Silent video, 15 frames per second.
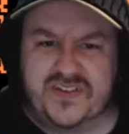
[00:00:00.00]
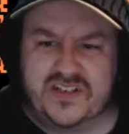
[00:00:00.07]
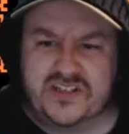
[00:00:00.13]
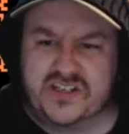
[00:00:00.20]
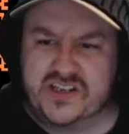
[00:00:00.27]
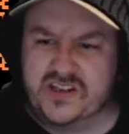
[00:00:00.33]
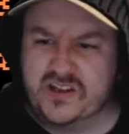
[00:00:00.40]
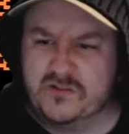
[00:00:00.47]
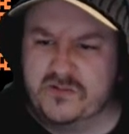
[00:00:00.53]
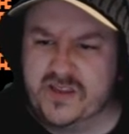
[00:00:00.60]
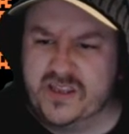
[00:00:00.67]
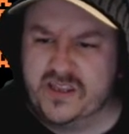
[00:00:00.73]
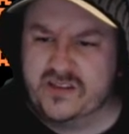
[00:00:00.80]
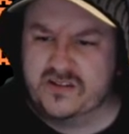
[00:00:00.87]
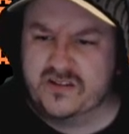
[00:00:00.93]
Actually, are
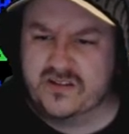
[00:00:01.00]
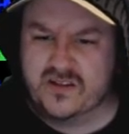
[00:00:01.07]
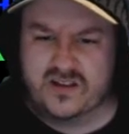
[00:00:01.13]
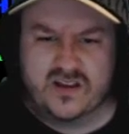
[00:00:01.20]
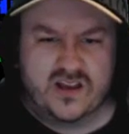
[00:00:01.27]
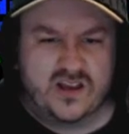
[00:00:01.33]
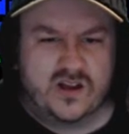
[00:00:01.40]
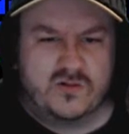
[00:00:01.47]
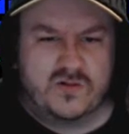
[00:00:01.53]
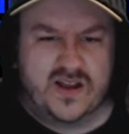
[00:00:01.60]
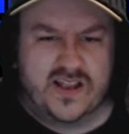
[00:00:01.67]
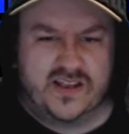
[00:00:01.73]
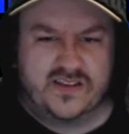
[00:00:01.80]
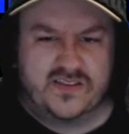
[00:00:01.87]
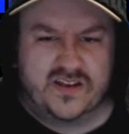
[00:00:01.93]
we
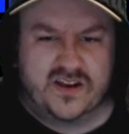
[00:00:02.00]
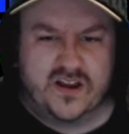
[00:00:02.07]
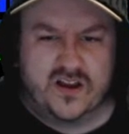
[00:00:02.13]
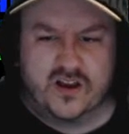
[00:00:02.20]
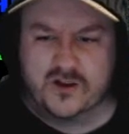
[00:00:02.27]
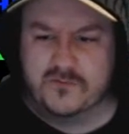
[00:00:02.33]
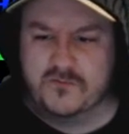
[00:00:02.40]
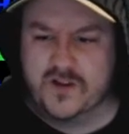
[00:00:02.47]
away then at home?